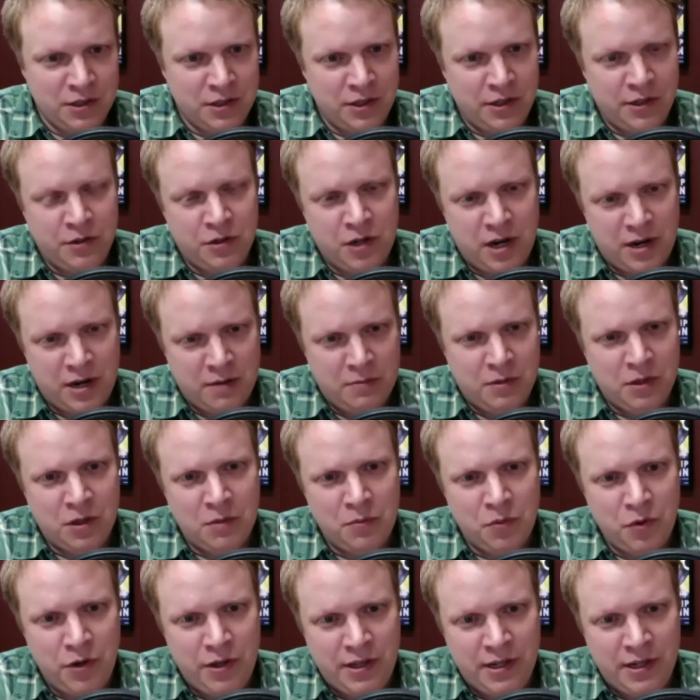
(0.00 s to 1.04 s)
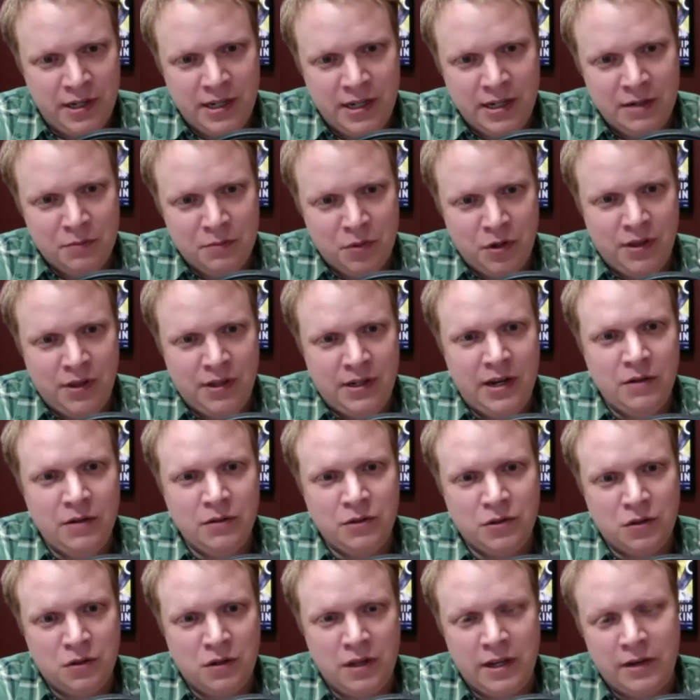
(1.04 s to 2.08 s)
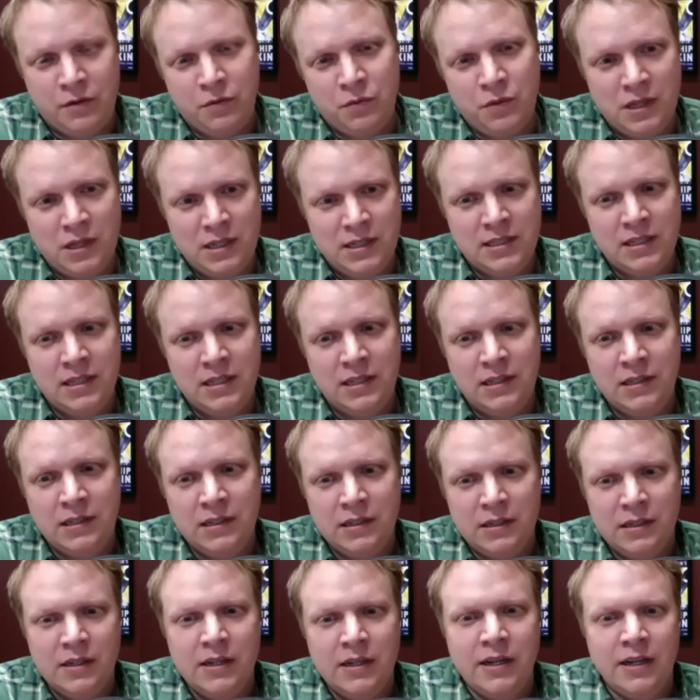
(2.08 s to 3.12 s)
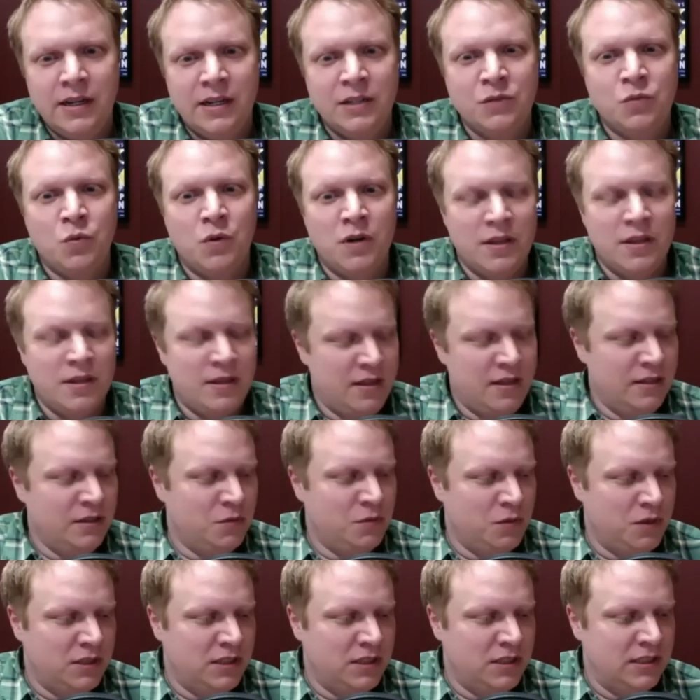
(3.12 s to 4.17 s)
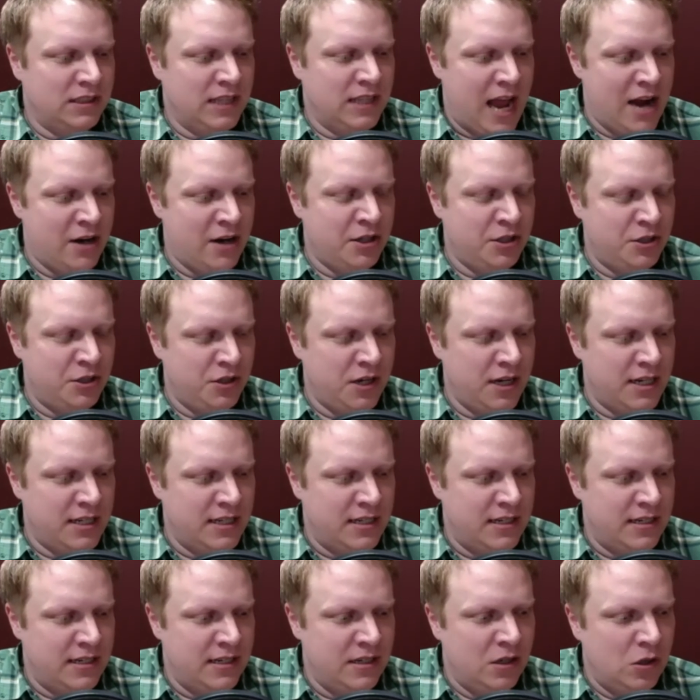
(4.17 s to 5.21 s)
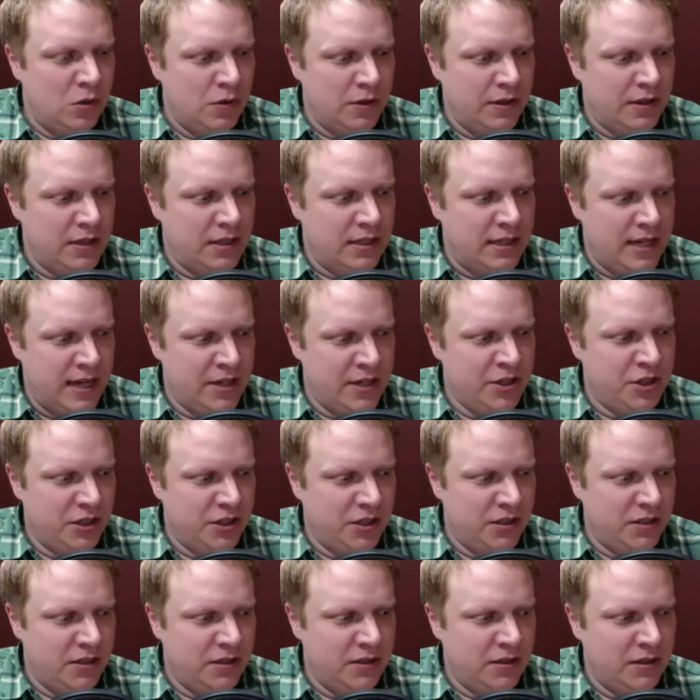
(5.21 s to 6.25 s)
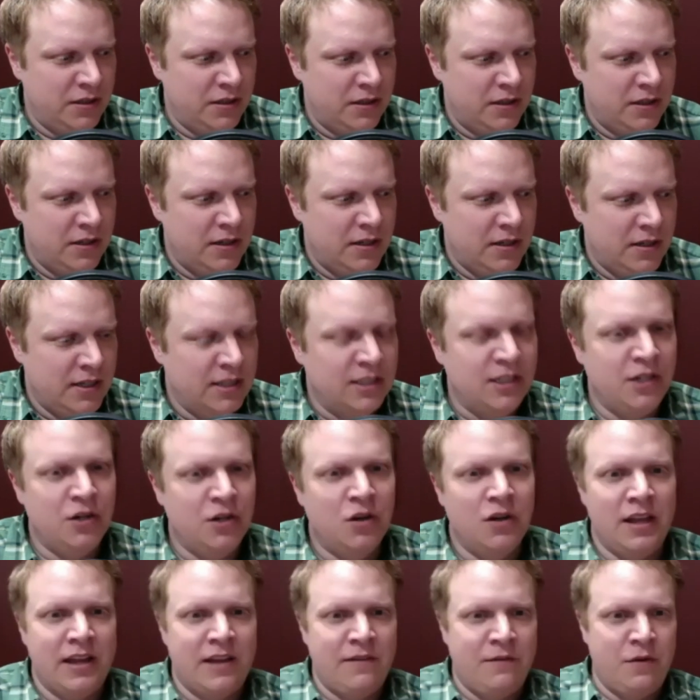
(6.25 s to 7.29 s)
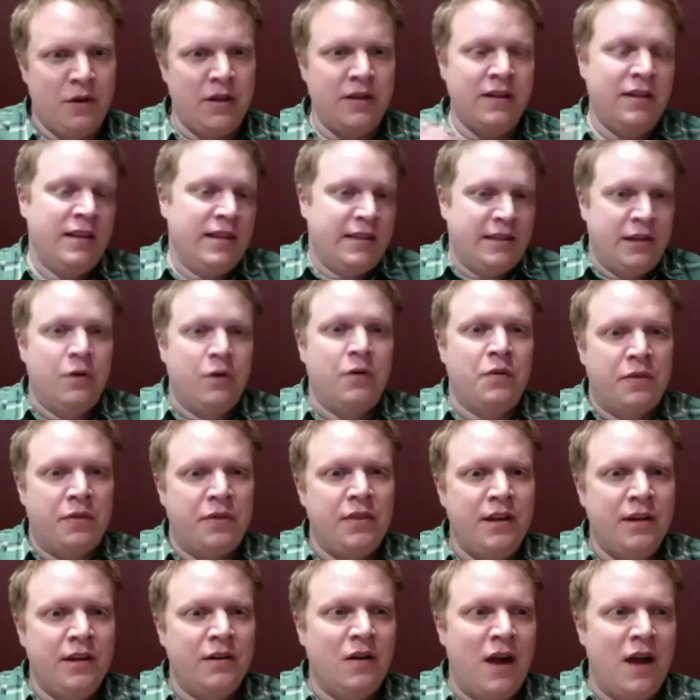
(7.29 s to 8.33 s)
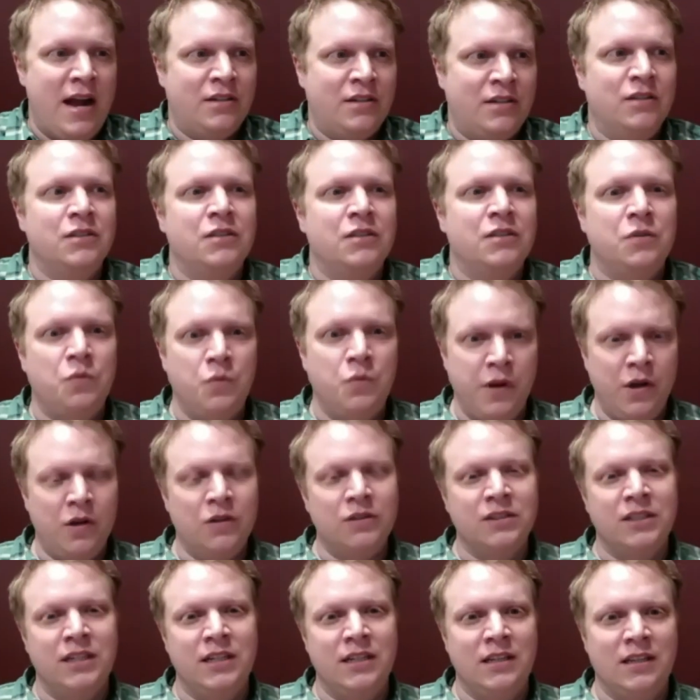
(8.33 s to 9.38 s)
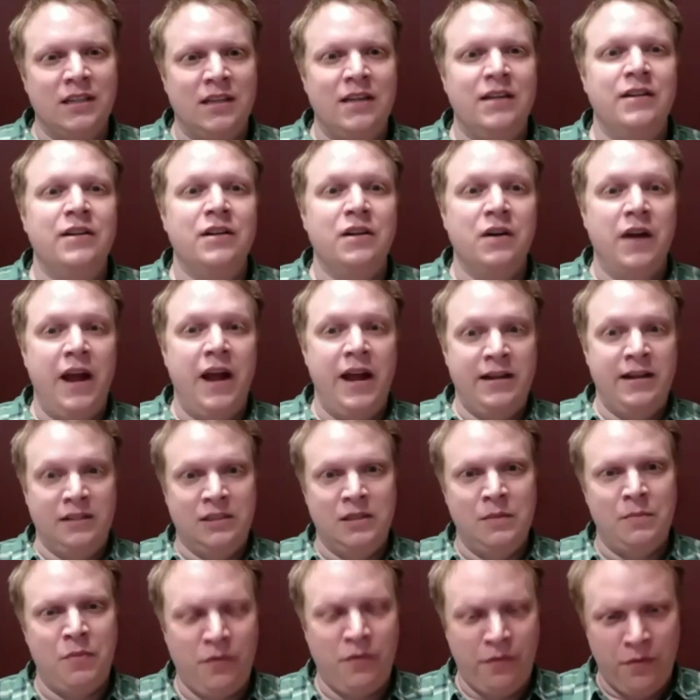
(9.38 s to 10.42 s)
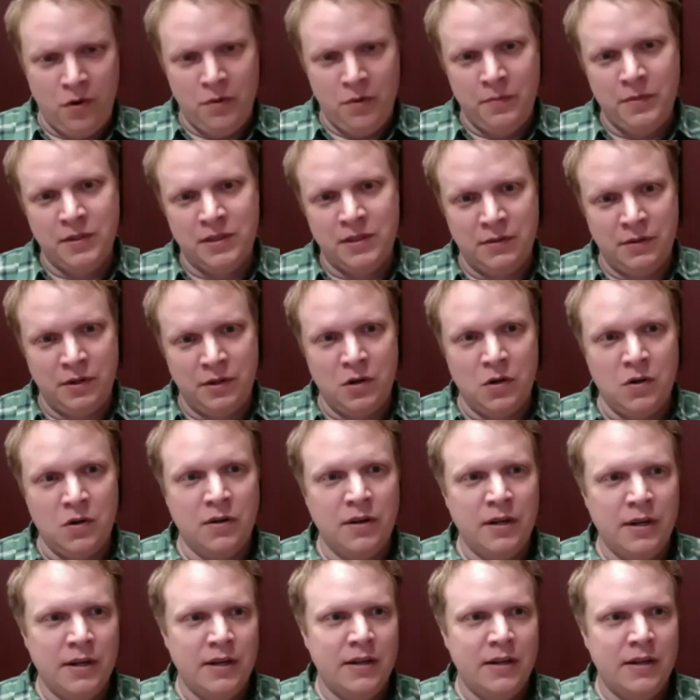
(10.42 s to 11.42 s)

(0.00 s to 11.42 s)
Like, you're talking about the breathing in and breathing out, sort of like releasing. Because one of the things is how did you guys deal with the tension? Because, you know, like there are theater actors, we all sit in the theater and it's the performance that we go.